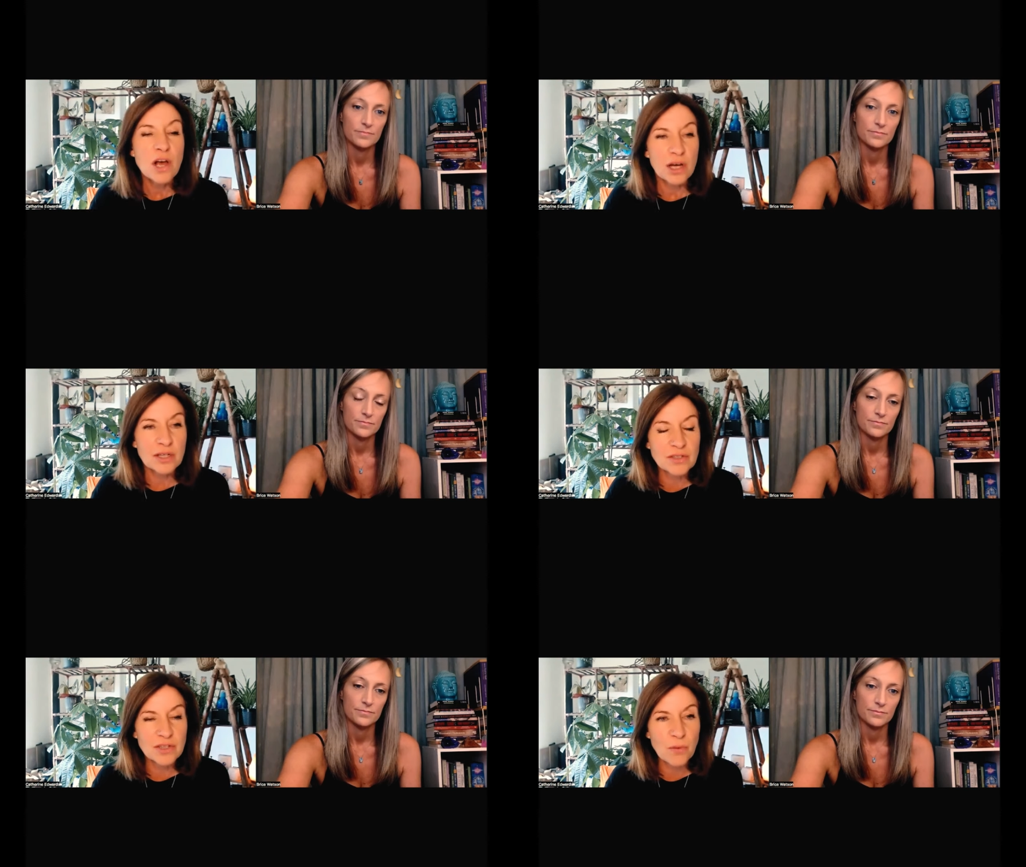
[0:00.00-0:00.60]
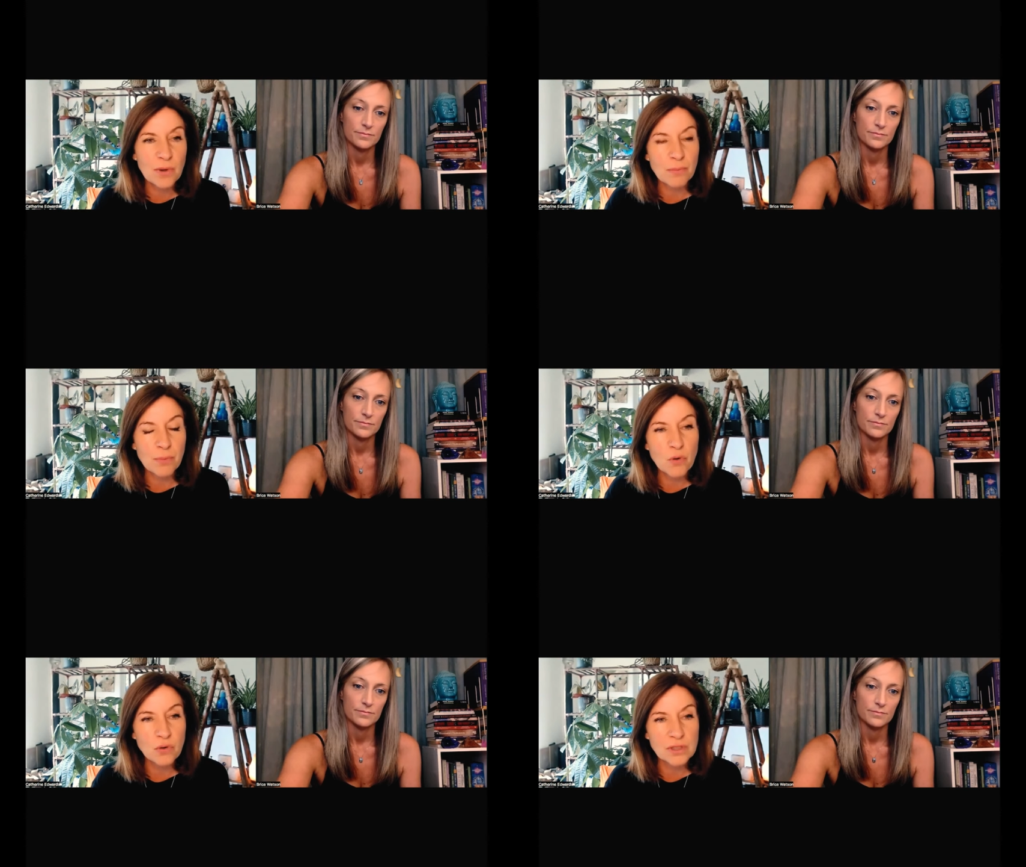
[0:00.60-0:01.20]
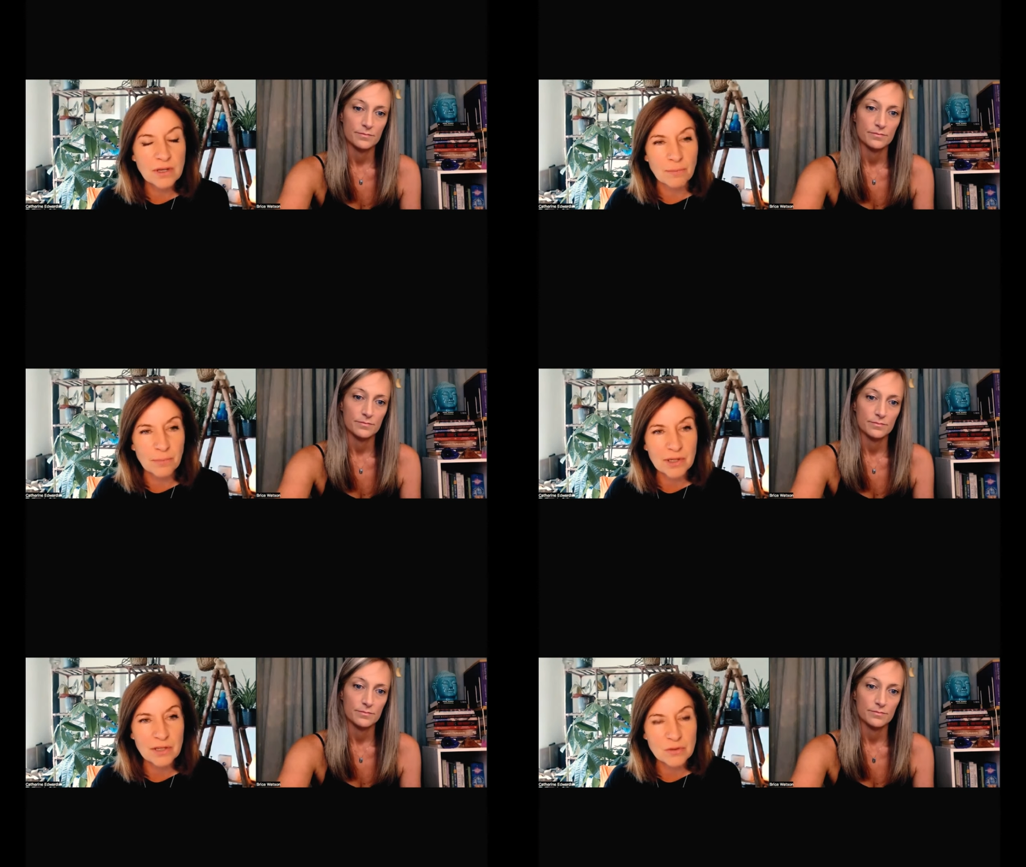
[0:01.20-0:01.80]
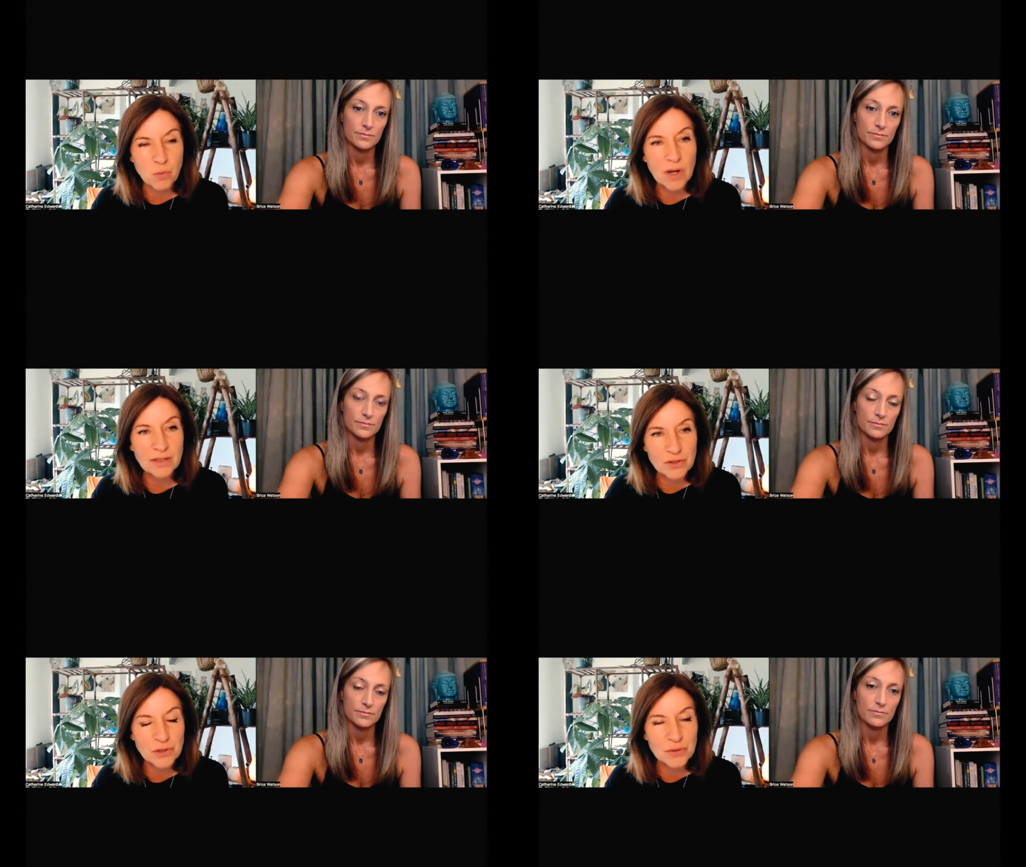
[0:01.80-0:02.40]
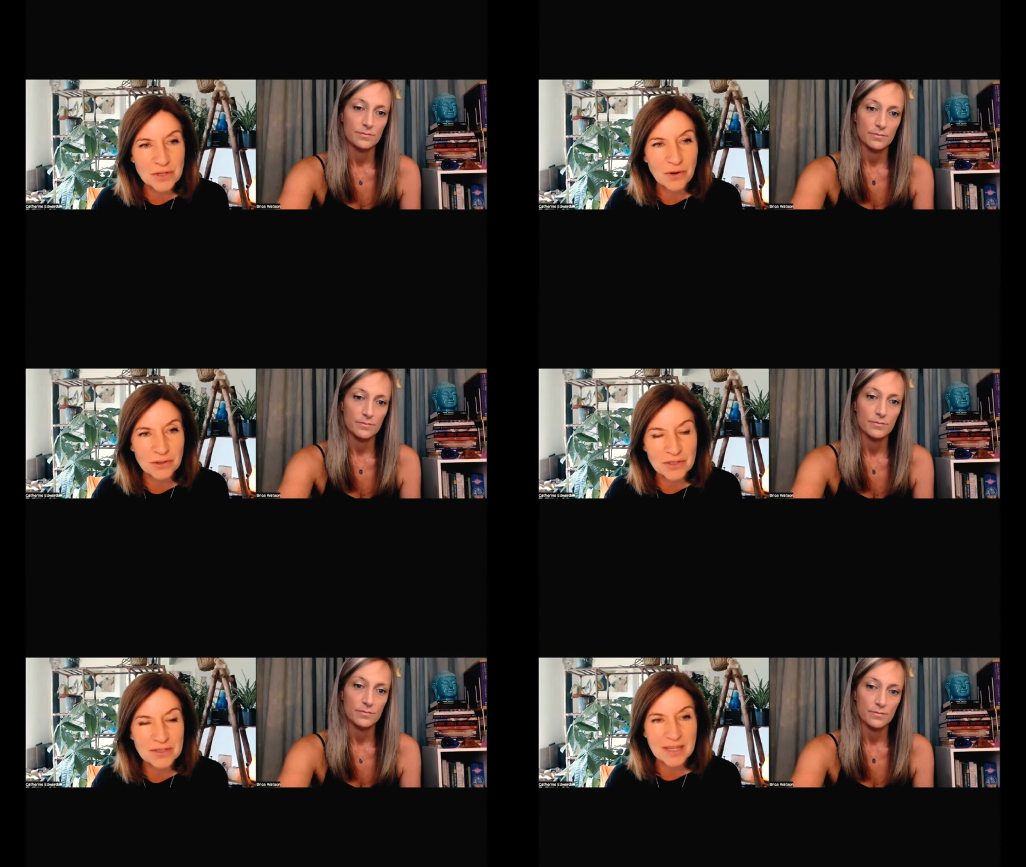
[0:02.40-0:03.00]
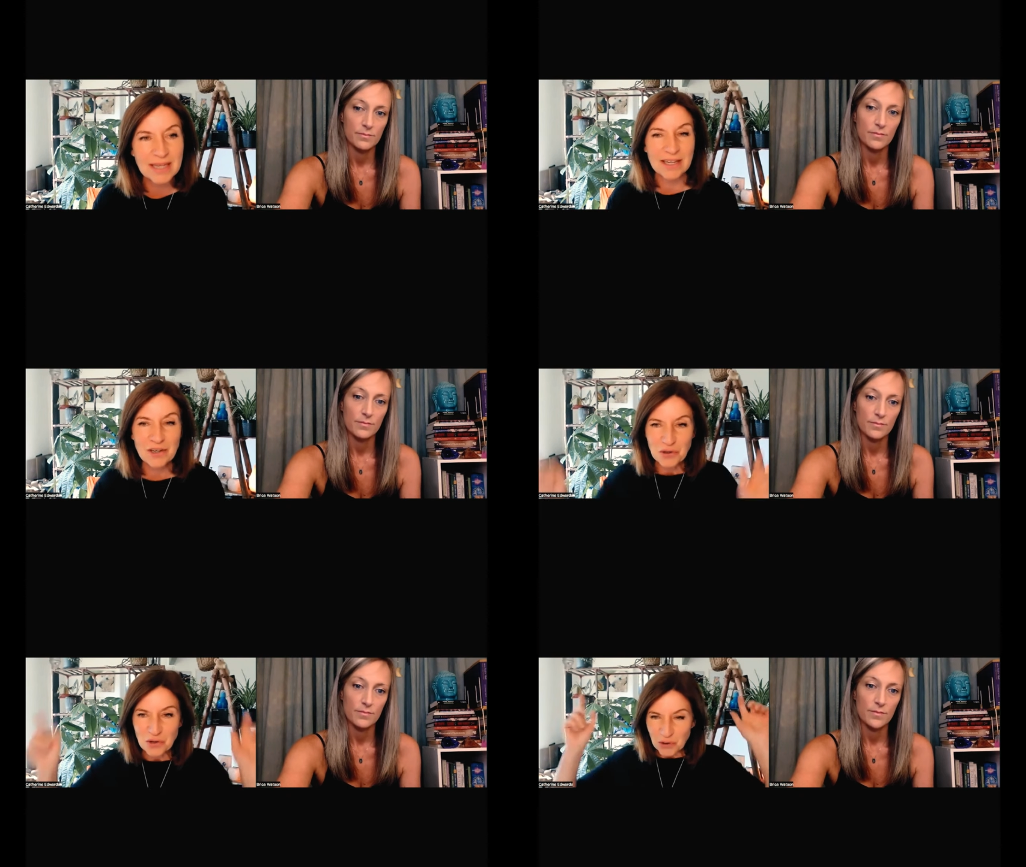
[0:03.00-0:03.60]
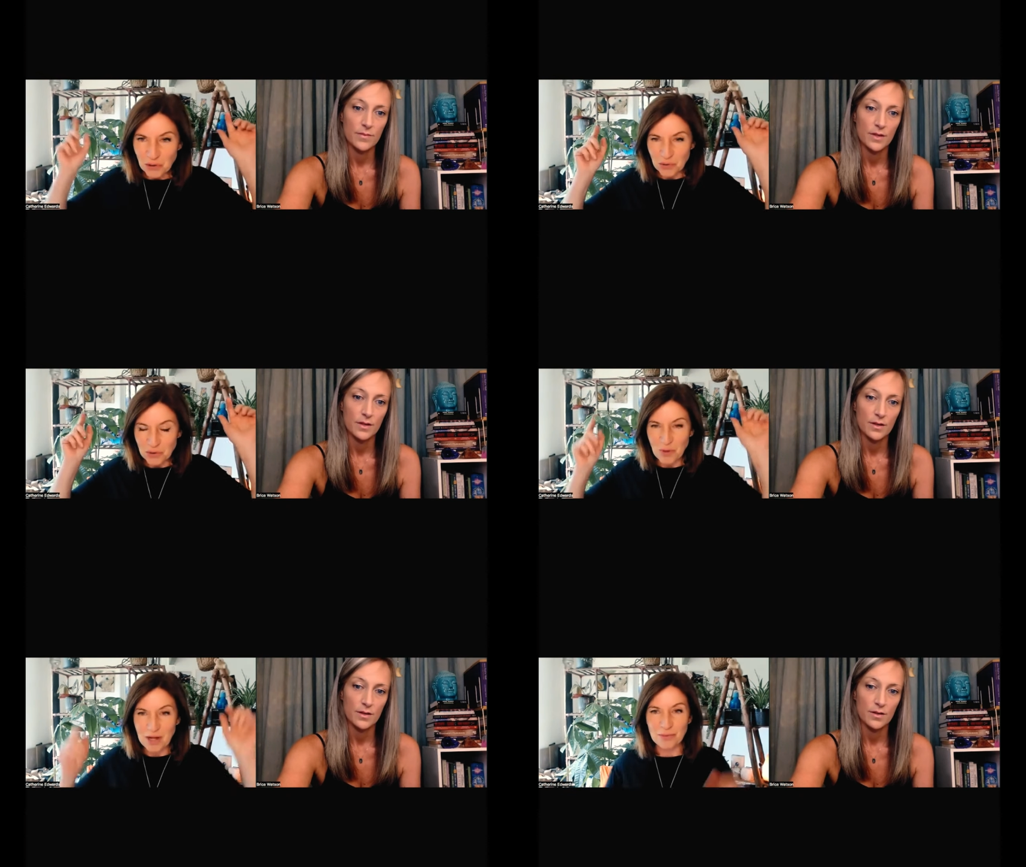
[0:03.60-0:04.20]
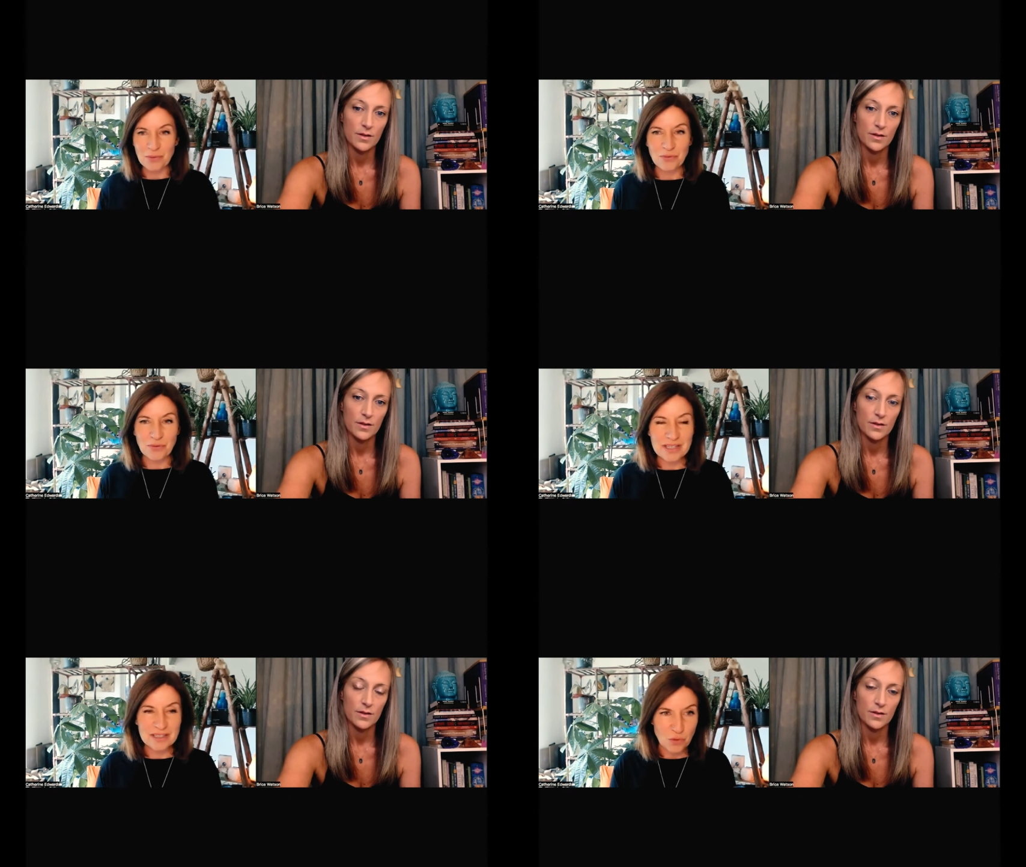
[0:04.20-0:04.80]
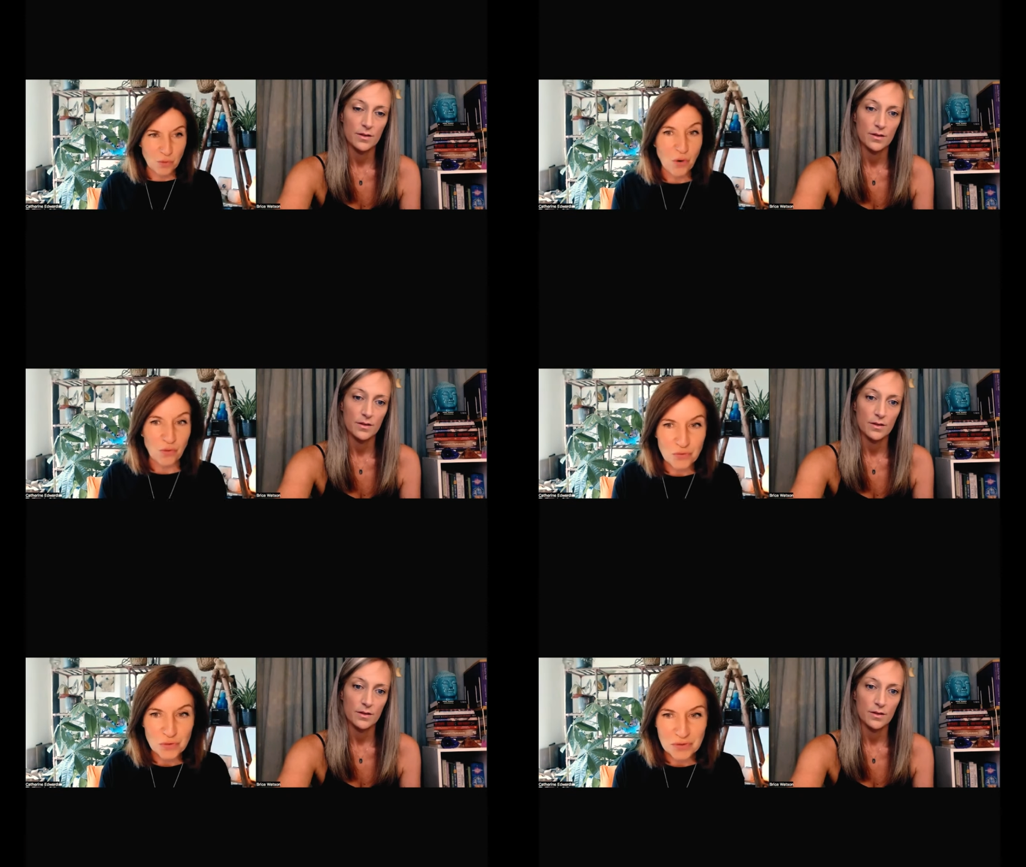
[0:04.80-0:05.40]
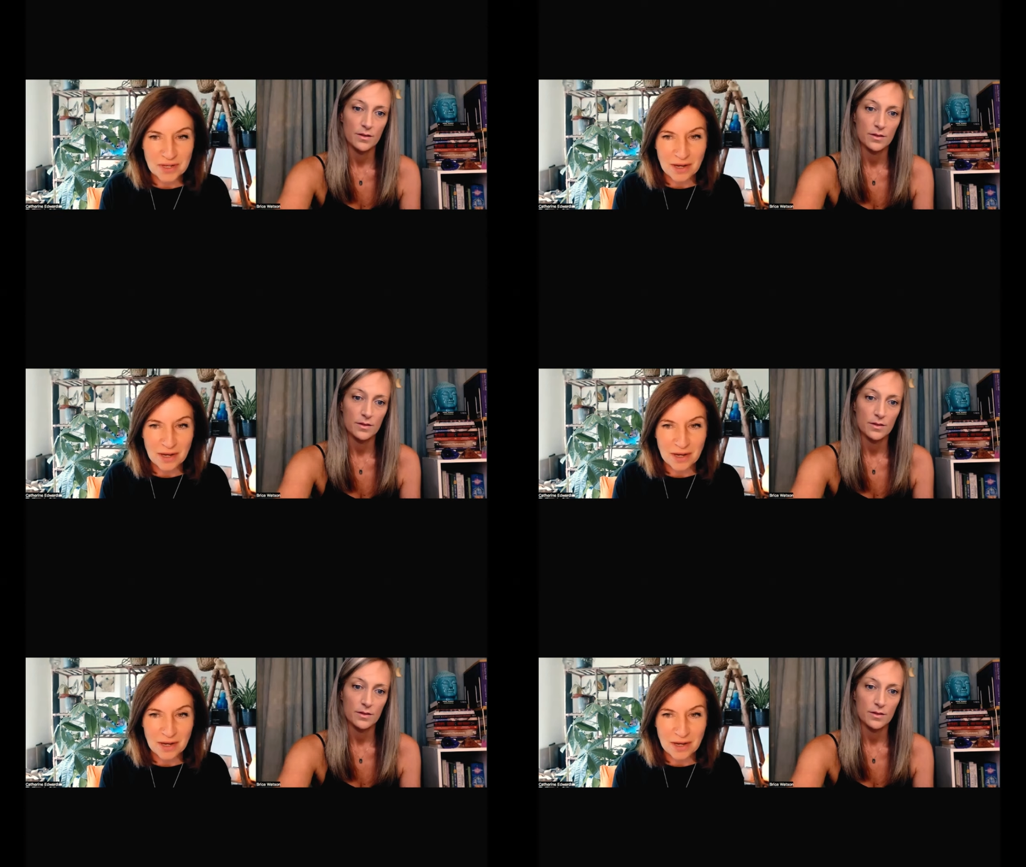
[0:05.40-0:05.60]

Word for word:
Speaker 1: are so important because once you start to see who the werewolf is or what rules